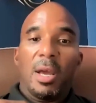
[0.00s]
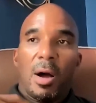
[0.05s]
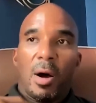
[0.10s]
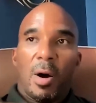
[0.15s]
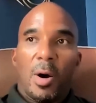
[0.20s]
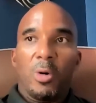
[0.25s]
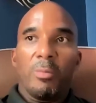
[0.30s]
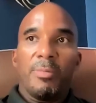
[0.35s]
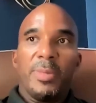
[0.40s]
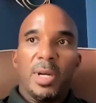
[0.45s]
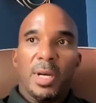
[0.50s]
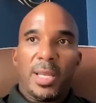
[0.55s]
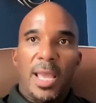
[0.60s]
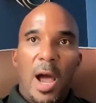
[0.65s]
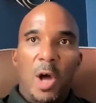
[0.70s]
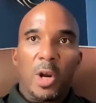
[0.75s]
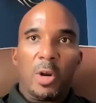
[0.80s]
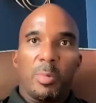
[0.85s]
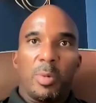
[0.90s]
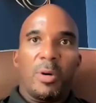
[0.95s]
hold me
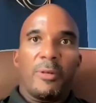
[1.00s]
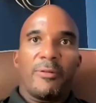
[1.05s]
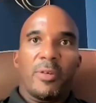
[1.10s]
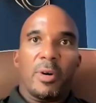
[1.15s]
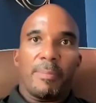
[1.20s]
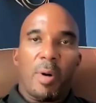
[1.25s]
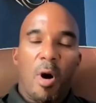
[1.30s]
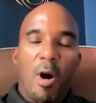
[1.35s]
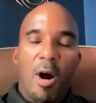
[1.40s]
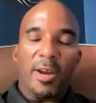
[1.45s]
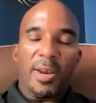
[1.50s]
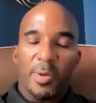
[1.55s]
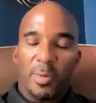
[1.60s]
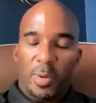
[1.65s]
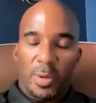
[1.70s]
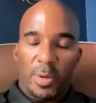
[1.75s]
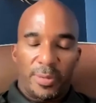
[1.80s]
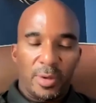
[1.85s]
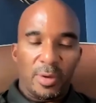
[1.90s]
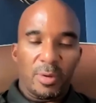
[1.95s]
accountable for partnering
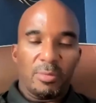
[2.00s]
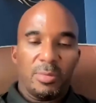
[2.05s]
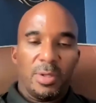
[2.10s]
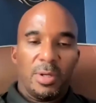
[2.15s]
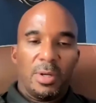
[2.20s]
with you.